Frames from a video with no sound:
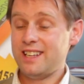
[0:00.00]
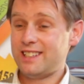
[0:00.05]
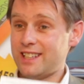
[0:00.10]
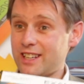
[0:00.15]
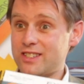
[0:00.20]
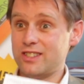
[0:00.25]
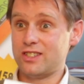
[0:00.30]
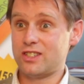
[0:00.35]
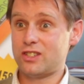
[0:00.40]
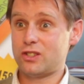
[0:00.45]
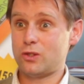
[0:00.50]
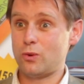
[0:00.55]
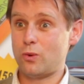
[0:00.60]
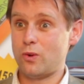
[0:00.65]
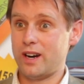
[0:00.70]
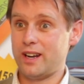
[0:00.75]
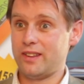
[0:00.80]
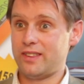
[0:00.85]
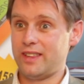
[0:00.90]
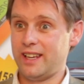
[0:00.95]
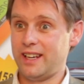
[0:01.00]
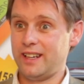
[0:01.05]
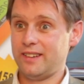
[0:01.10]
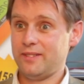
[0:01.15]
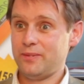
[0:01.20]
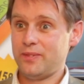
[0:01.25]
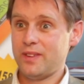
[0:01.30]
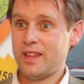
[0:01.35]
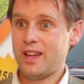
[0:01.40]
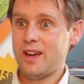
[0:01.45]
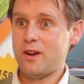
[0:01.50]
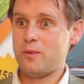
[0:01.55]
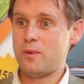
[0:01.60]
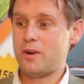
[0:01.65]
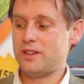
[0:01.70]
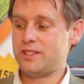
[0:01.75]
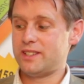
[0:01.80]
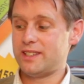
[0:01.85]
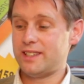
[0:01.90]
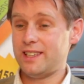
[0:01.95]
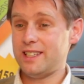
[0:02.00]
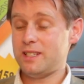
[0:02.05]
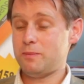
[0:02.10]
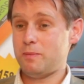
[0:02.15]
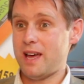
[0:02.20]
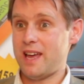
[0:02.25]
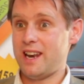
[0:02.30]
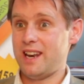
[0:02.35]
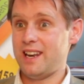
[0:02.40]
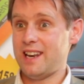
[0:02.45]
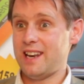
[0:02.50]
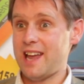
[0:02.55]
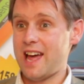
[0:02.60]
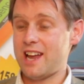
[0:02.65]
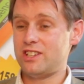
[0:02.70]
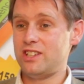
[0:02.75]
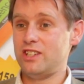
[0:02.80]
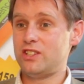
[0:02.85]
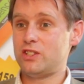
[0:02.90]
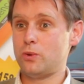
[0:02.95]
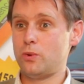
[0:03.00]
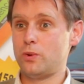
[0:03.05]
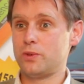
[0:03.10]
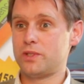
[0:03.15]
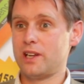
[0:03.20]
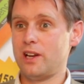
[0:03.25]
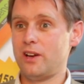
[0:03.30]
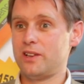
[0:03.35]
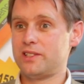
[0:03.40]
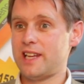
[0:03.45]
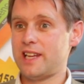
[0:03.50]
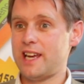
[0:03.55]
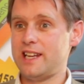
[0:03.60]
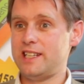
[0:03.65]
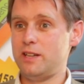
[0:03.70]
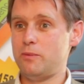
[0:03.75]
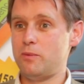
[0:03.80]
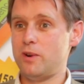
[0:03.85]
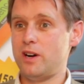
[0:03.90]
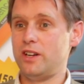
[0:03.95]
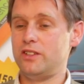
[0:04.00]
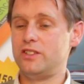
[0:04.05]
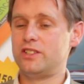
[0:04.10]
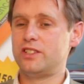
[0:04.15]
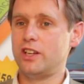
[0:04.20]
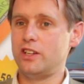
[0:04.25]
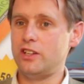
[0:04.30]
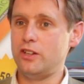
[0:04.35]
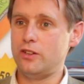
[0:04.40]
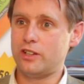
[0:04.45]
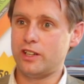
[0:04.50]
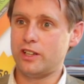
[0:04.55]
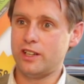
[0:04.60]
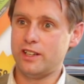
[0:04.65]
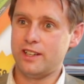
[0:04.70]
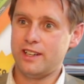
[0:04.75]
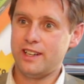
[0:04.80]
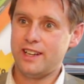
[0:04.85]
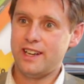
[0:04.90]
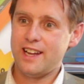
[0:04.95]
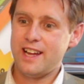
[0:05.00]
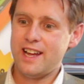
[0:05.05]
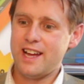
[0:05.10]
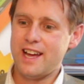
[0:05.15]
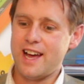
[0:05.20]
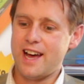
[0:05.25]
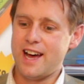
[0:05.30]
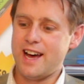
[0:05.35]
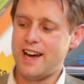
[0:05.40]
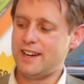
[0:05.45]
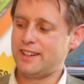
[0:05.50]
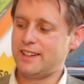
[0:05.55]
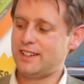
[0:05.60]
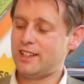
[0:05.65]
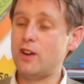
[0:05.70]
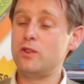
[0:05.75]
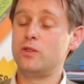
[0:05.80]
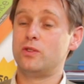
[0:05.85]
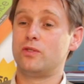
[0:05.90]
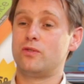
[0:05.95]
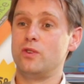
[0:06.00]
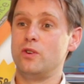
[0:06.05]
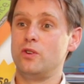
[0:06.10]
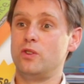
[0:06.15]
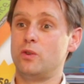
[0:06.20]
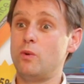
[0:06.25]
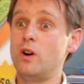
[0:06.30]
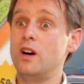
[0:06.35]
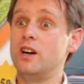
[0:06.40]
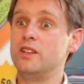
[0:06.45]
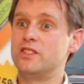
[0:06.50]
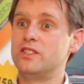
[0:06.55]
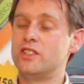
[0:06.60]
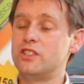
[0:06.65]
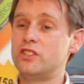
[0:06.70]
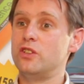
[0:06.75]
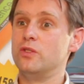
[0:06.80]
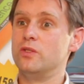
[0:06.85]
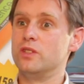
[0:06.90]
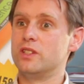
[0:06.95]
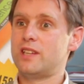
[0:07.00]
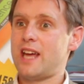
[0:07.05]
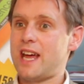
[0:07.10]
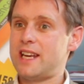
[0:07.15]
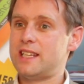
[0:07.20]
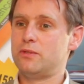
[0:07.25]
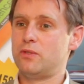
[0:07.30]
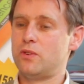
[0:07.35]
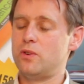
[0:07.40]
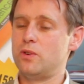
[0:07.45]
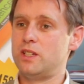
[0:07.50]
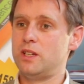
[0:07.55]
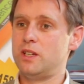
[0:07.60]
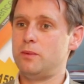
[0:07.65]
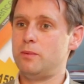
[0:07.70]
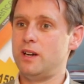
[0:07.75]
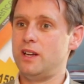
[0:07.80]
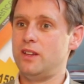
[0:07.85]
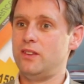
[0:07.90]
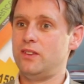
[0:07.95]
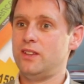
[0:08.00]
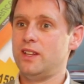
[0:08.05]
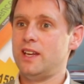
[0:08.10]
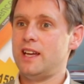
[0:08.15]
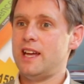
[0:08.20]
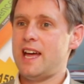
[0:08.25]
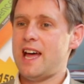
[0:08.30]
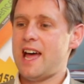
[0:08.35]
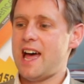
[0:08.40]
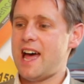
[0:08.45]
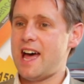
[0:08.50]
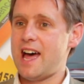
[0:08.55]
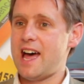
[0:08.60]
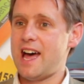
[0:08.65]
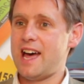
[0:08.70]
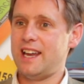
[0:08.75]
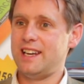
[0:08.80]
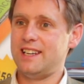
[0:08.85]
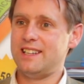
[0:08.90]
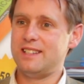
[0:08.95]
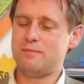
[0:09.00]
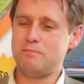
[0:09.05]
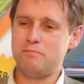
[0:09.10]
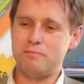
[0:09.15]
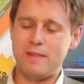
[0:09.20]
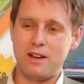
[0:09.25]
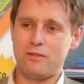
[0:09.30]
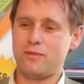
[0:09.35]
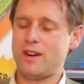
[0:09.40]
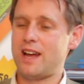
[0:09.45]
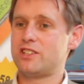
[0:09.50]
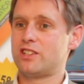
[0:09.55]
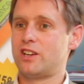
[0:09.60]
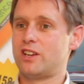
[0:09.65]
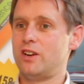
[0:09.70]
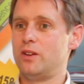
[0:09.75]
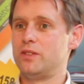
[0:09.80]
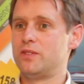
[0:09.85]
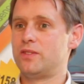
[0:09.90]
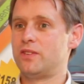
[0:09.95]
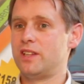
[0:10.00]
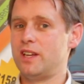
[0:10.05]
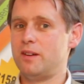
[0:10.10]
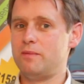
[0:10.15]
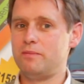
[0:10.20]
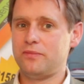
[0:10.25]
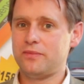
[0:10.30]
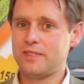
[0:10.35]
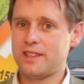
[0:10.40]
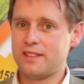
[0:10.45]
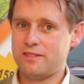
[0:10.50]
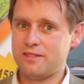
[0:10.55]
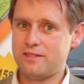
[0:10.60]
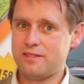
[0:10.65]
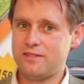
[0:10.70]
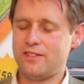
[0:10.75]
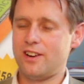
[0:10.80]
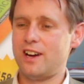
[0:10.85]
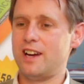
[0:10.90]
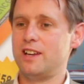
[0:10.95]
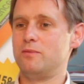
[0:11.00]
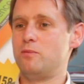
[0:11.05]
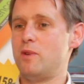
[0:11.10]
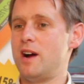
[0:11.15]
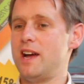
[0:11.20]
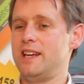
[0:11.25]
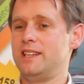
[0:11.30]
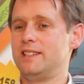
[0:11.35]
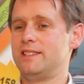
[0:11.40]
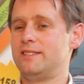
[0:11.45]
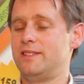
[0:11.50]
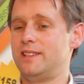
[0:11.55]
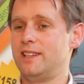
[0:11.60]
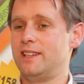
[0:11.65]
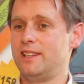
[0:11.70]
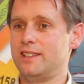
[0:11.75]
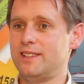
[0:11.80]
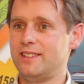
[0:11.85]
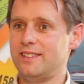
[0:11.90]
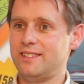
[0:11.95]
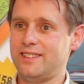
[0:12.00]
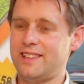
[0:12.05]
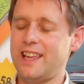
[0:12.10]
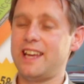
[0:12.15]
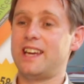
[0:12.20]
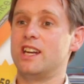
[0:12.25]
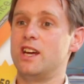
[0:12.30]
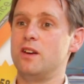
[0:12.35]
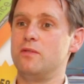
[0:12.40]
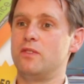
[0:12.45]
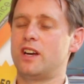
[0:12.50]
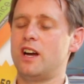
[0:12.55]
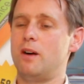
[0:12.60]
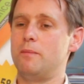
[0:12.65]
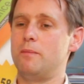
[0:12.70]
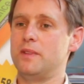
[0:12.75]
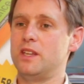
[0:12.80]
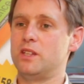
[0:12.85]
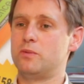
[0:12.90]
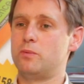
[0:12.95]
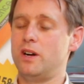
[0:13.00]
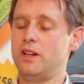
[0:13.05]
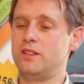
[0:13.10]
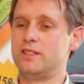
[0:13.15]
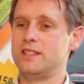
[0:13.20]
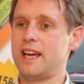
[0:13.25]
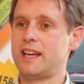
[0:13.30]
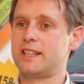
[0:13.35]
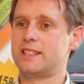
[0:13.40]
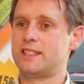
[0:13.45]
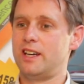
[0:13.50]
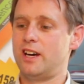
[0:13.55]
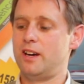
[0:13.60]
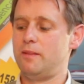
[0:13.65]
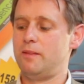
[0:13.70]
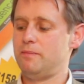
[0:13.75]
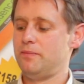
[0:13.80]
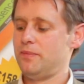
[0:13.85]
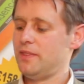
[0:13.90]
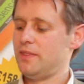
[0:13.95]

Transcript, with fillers: doesn't store anything, whereas this pen actually stores the last 80 words, so you can uh, go through the words the students had difficulty with and make flashcards for them, find ways that they can overcome these words next time.